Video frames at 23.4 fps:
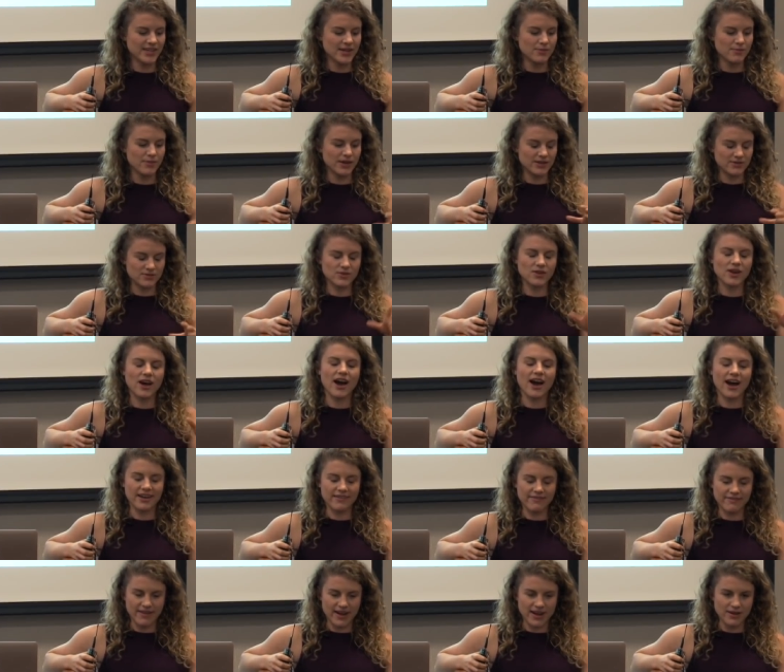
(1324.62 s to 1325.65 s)
but
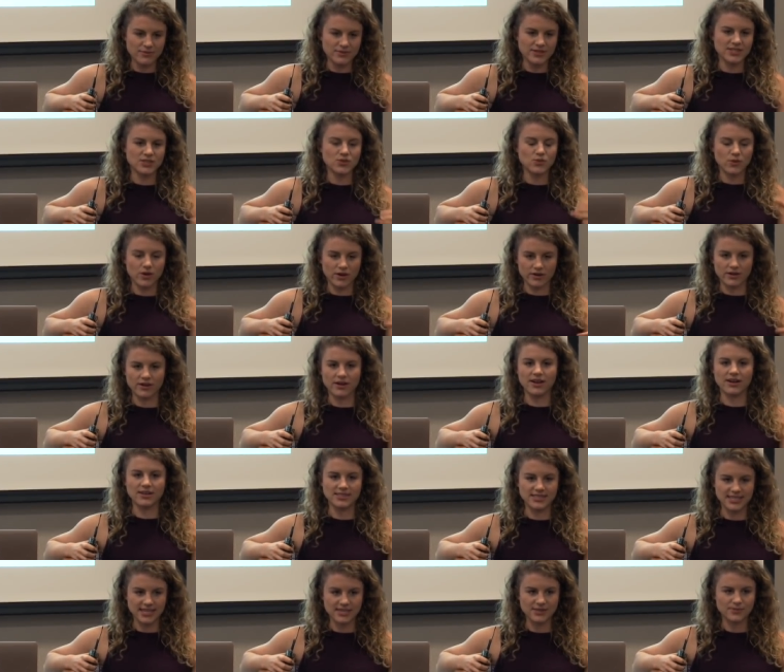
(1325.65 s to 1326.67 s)
high fibrous water
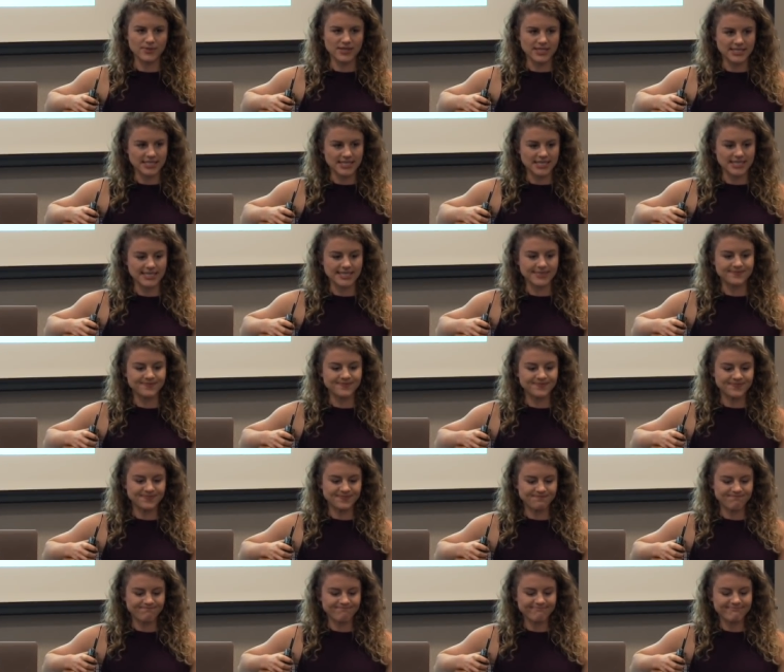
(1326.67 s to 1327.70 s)
content, basically.
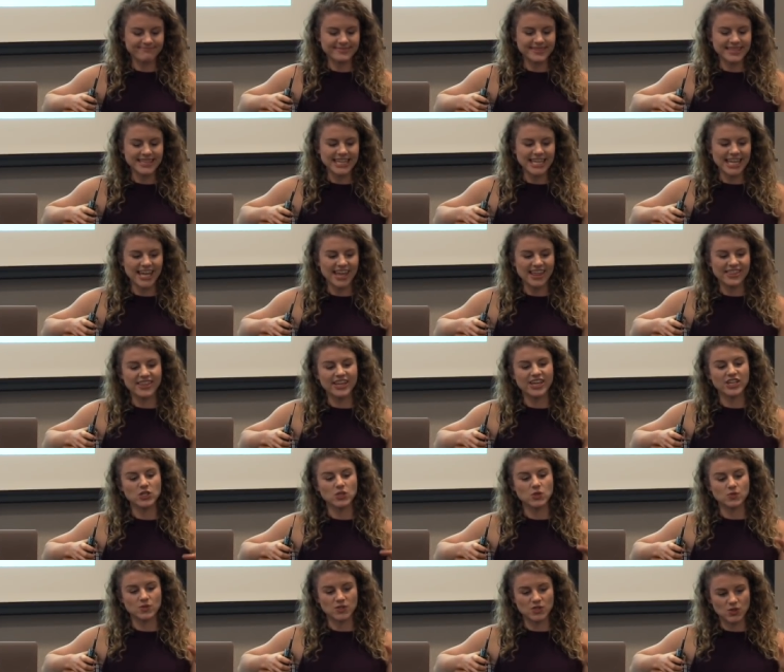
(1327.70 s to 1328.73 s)
And then
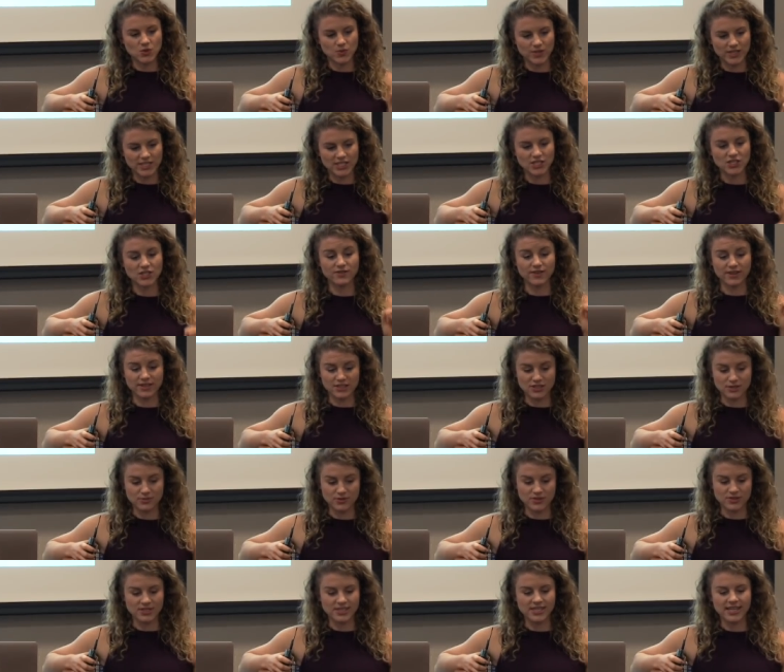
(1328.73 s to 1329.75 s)
you would switch to
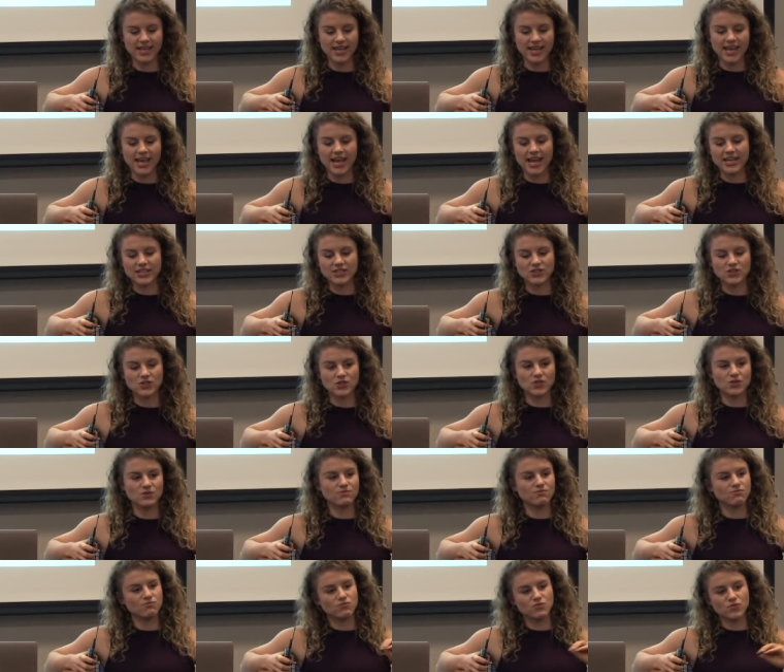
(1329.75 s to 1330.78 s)
vegetables. And
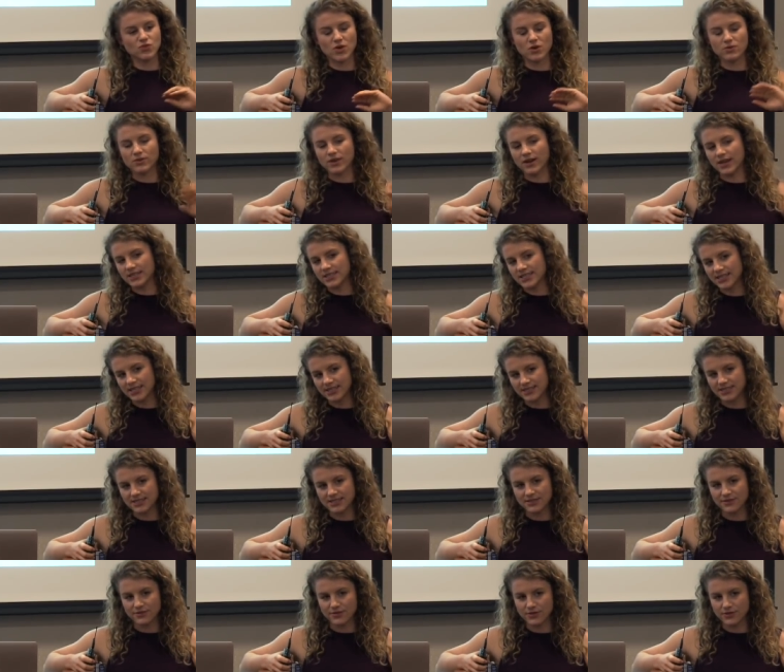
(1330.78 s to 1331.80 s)
no
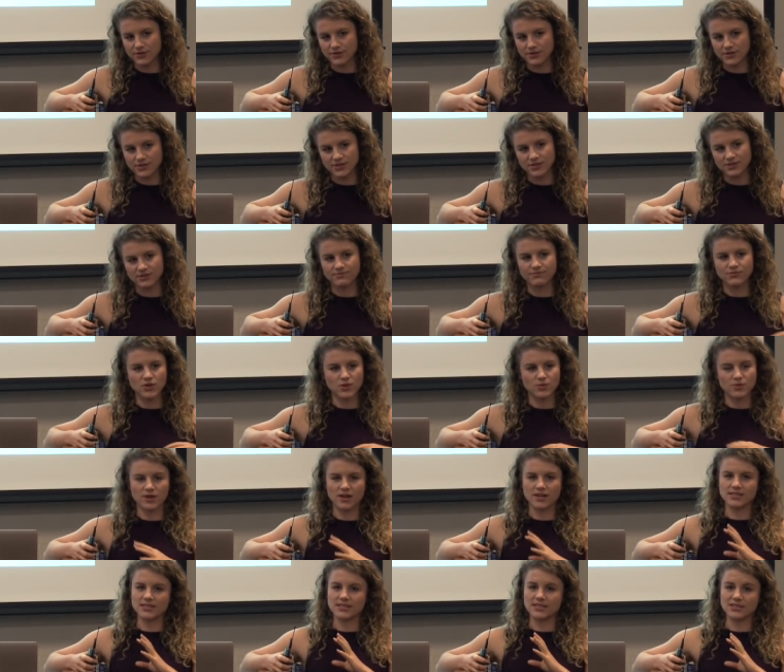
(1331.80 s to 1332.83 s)
processed food, no
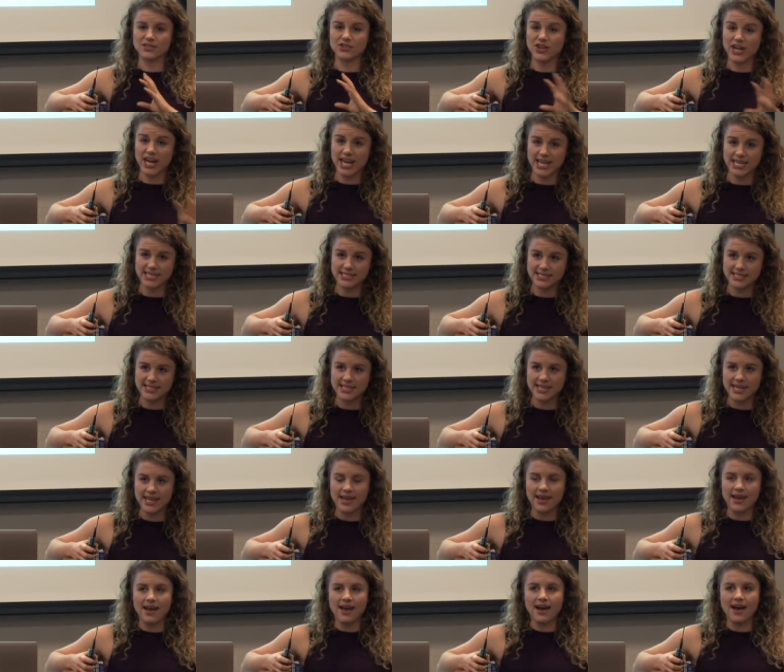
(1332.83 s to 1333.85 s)
processed grains,
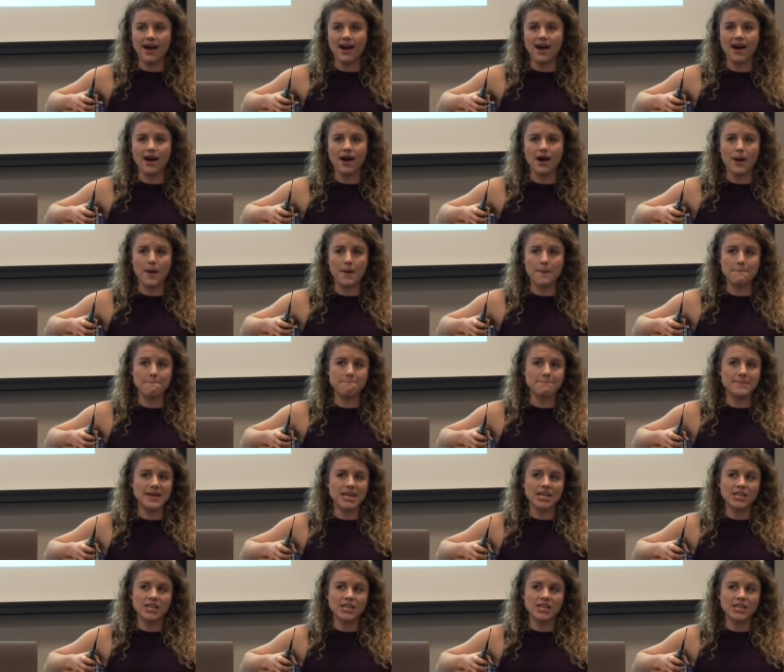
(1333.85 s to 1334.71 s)
and